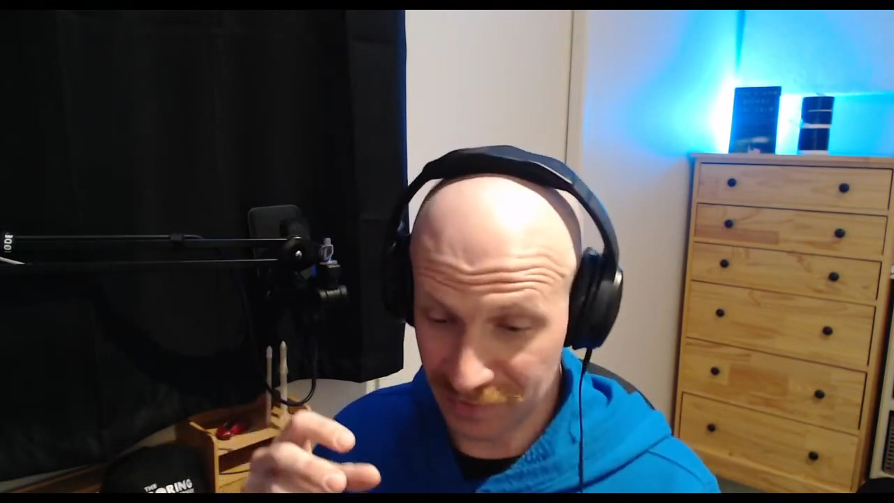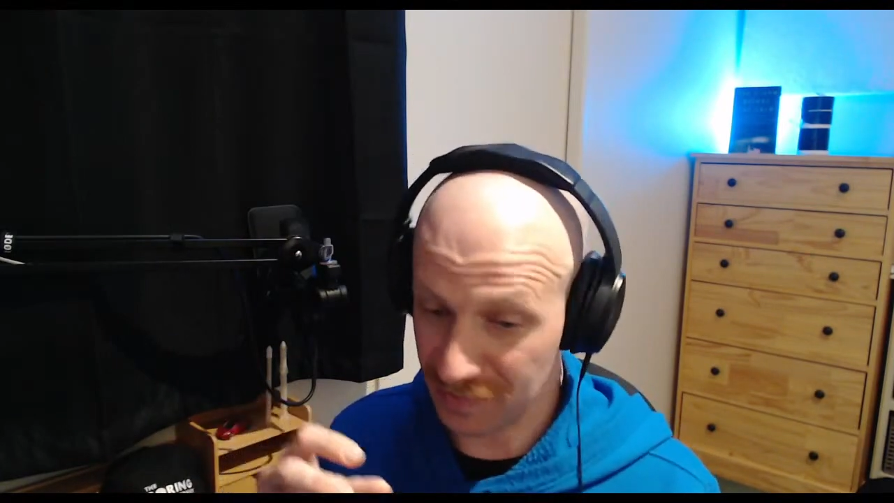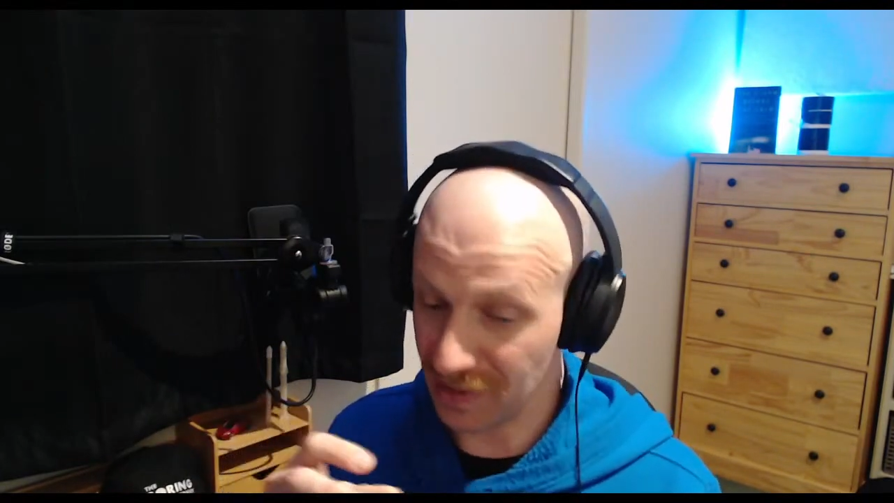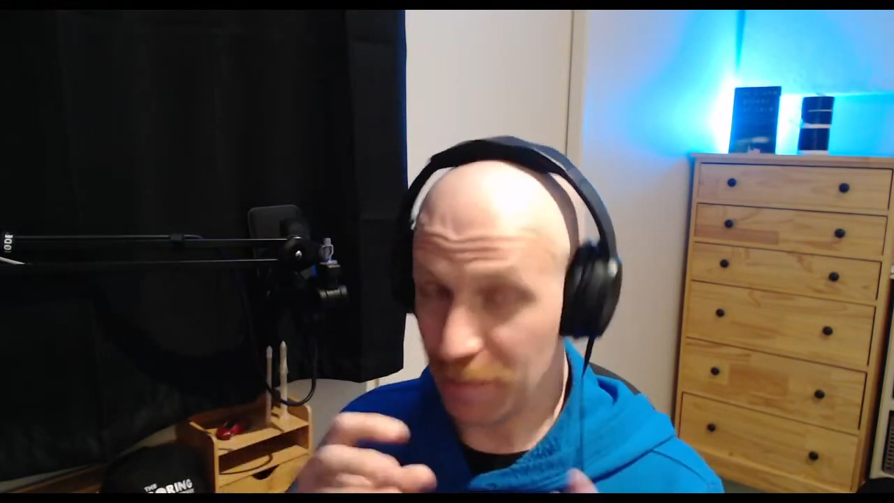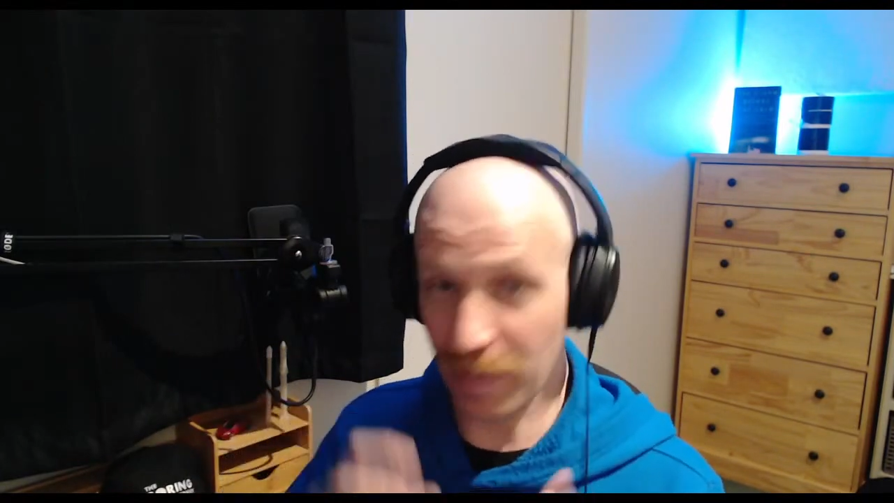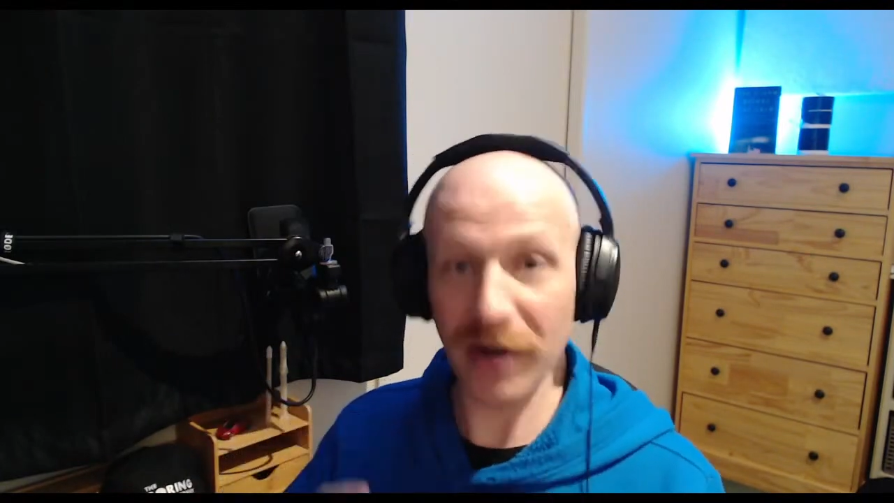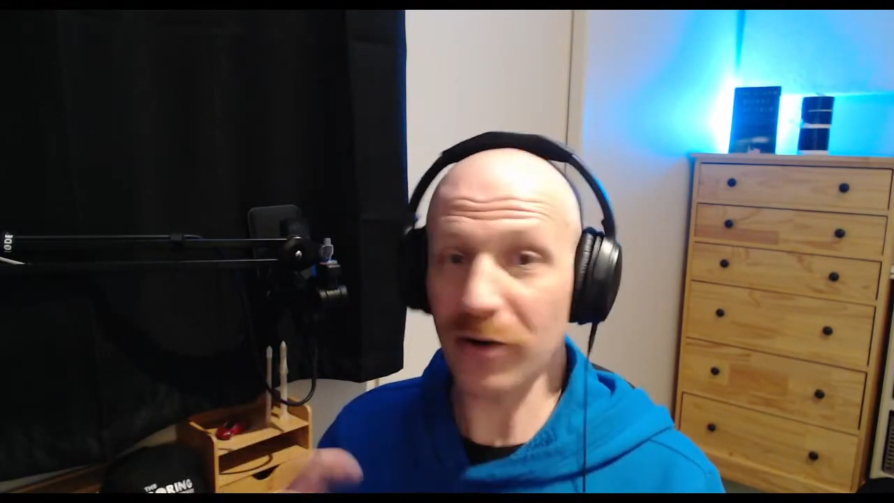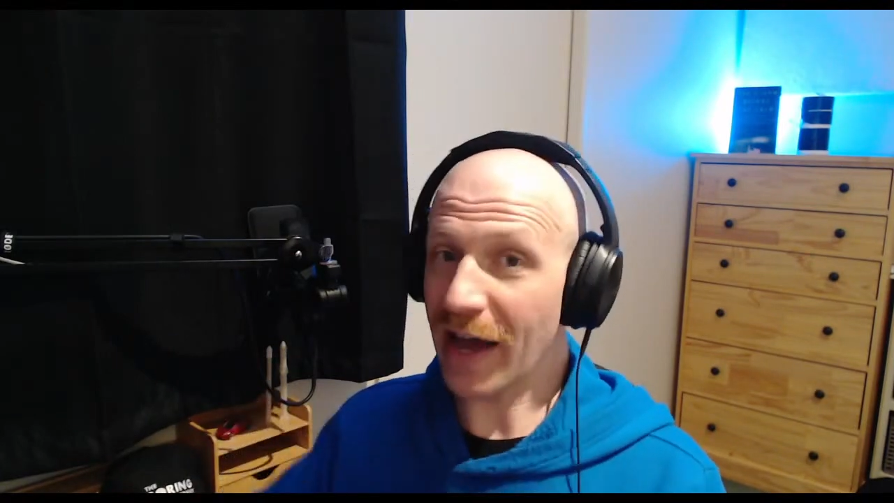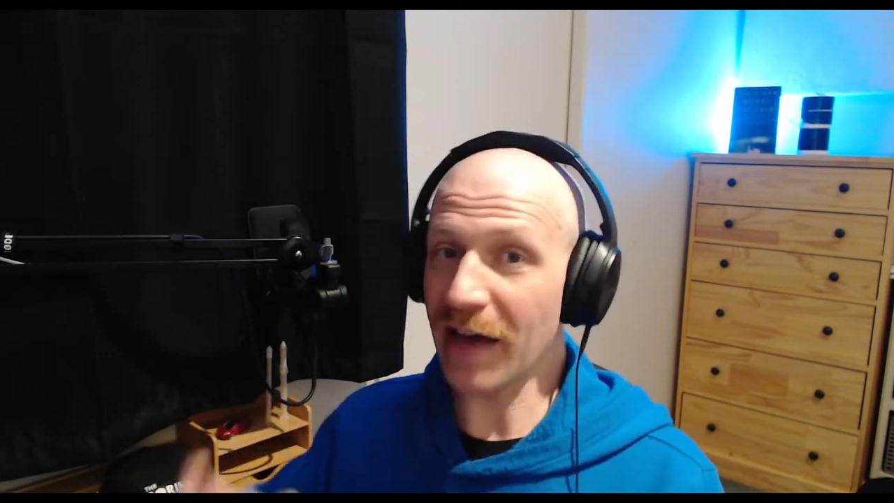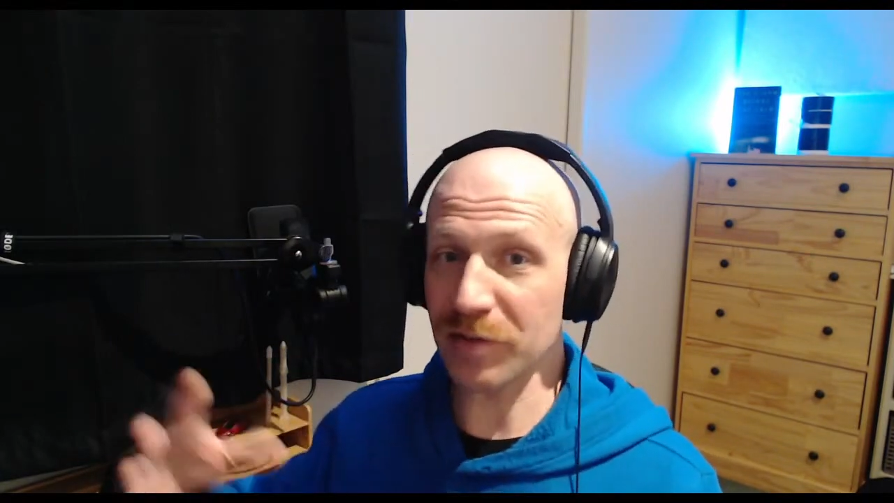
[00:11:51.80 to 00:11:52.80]
they
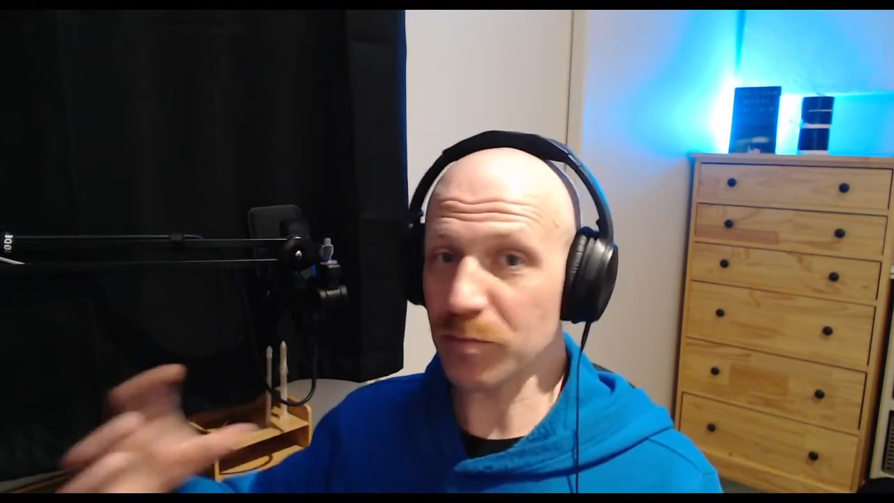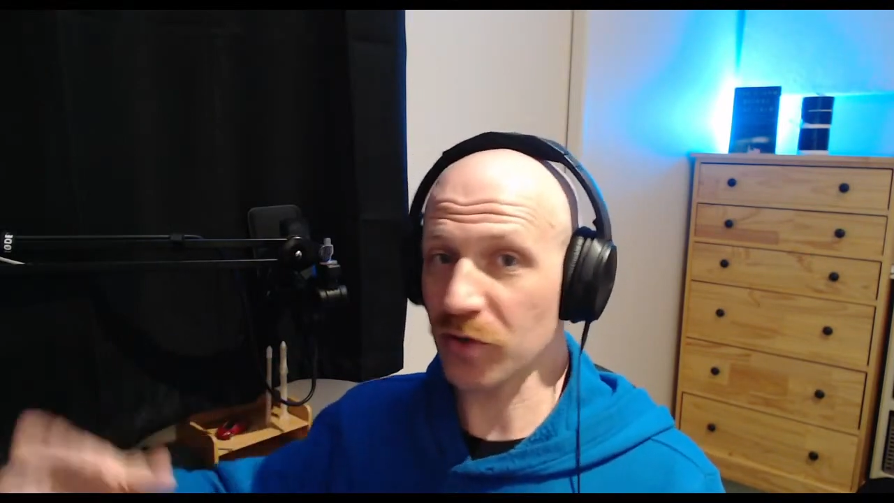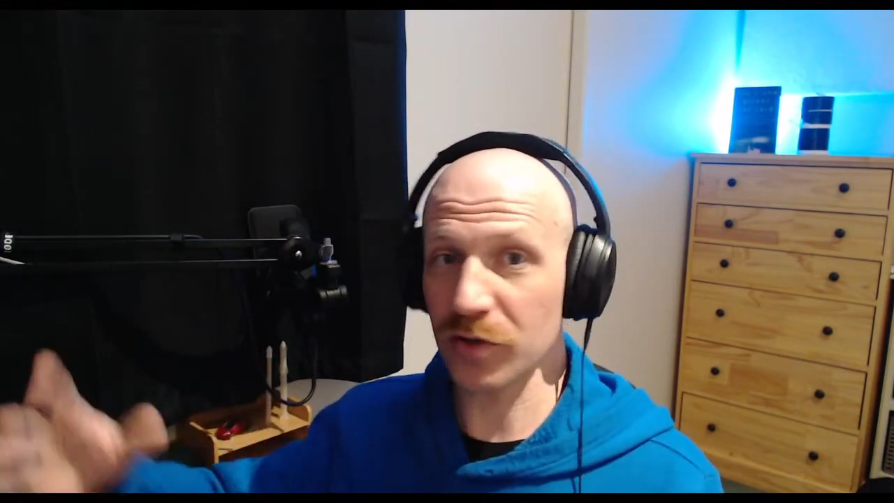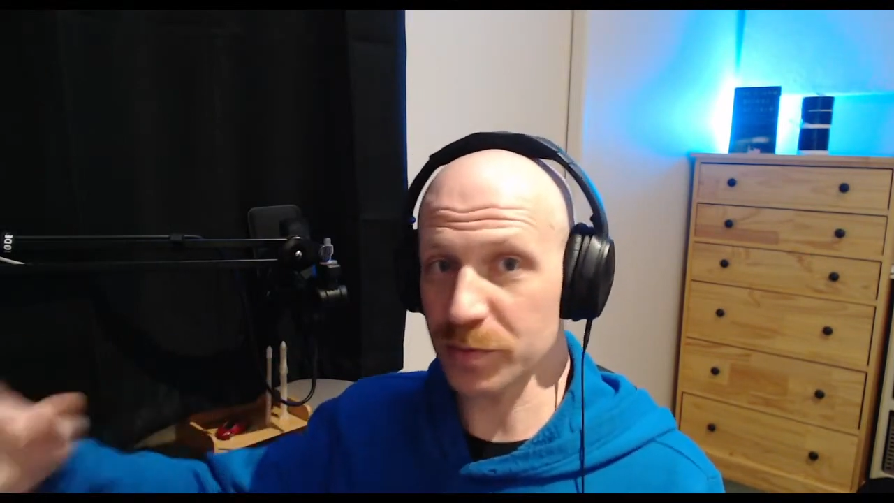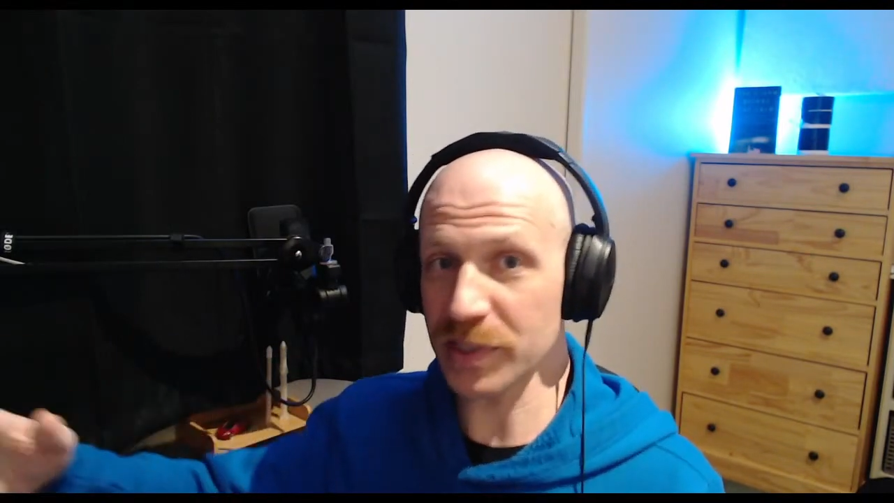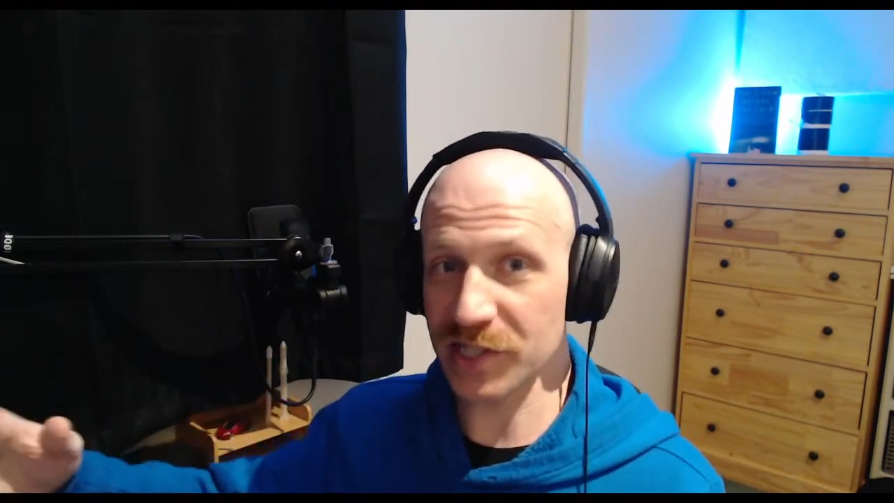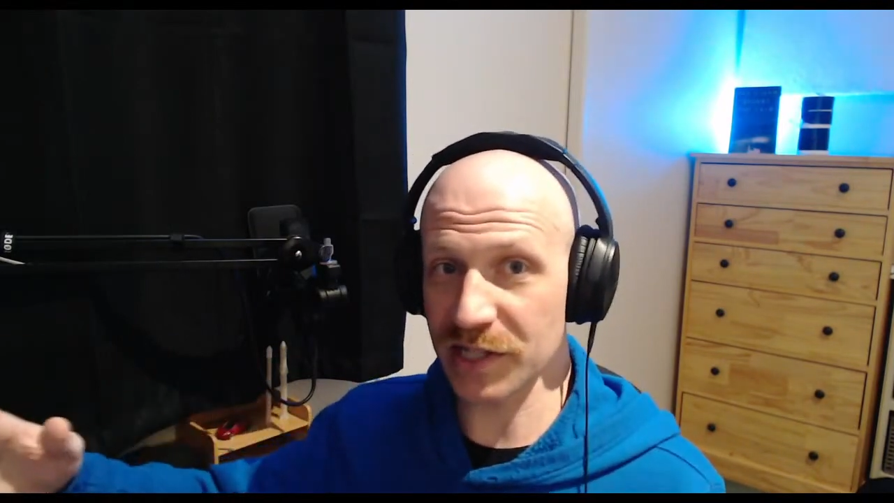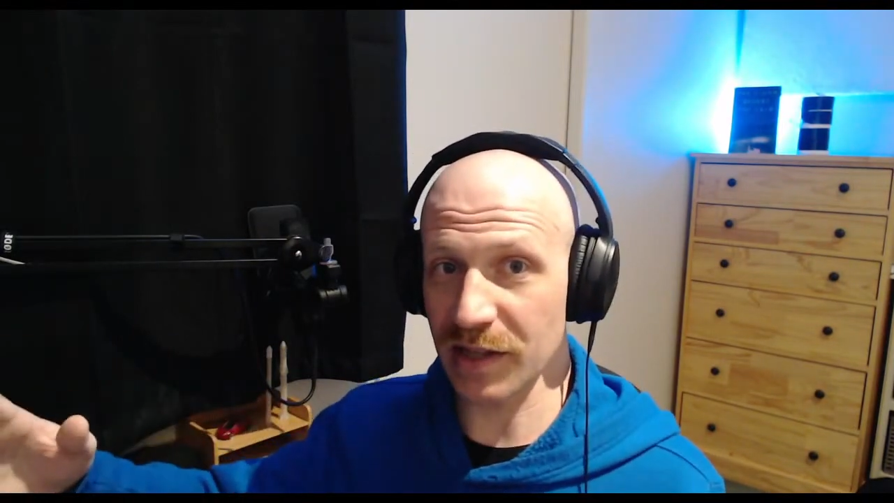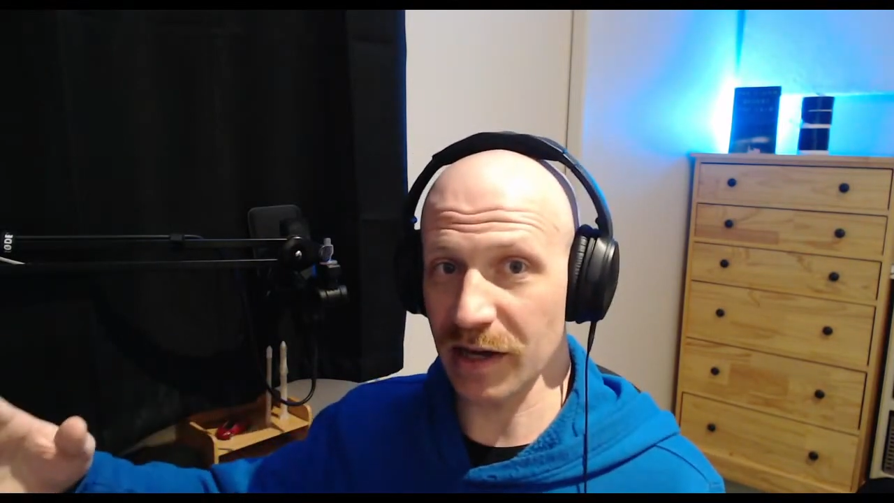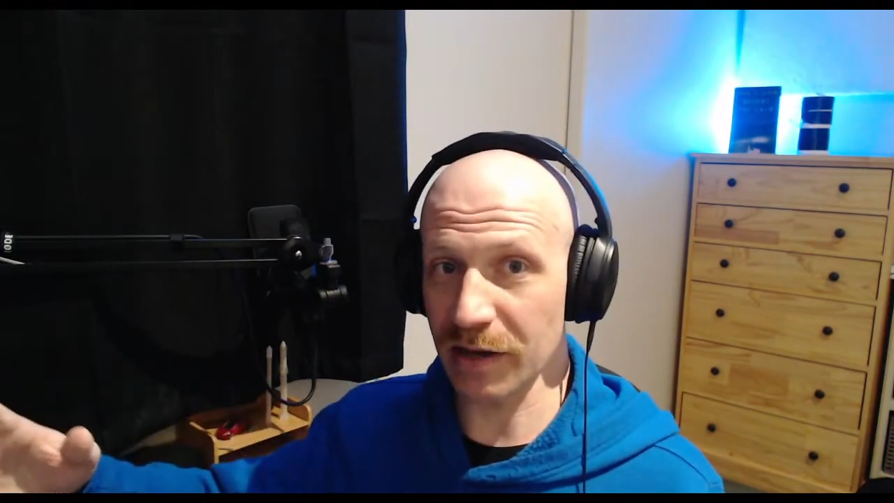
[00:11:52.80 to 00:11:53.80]
better have improvements
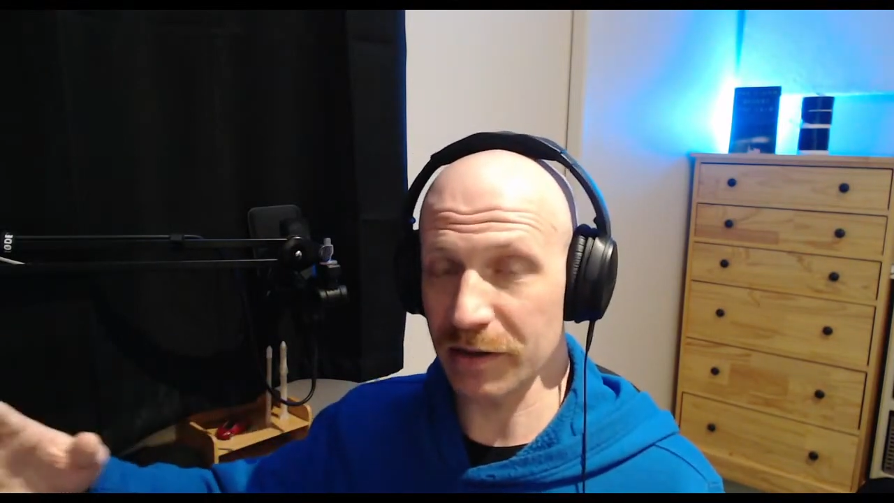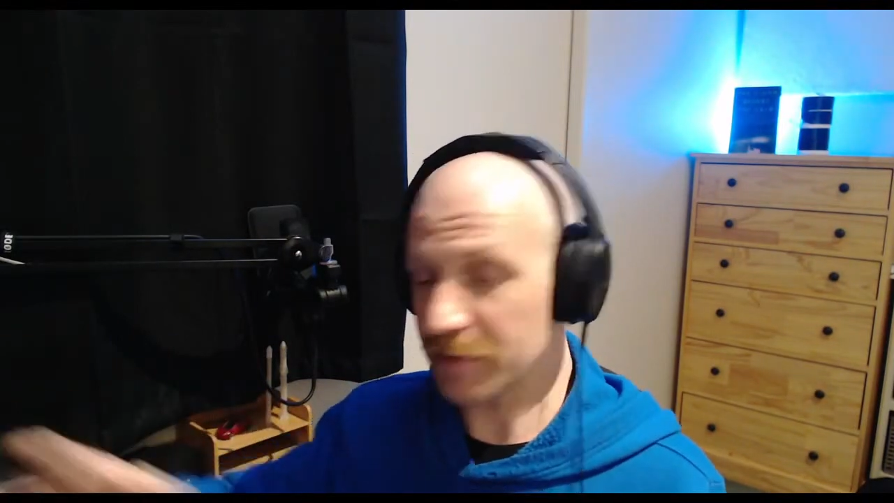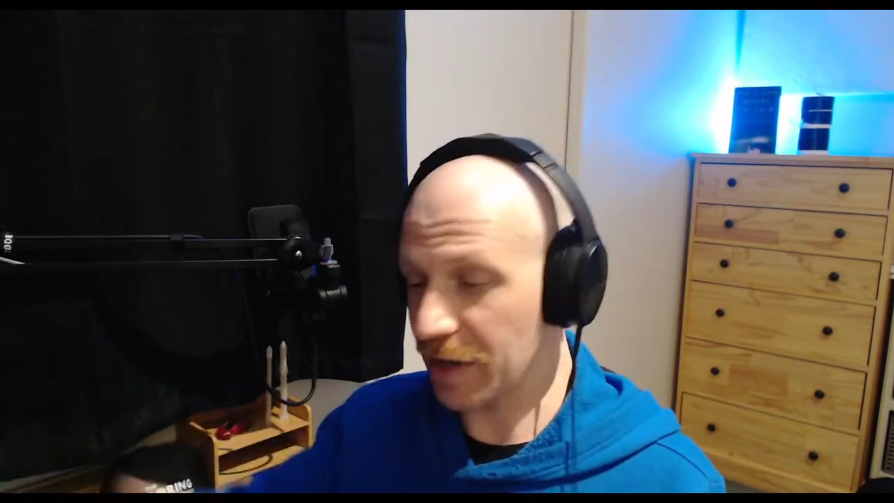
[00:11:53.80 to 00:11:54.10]
in the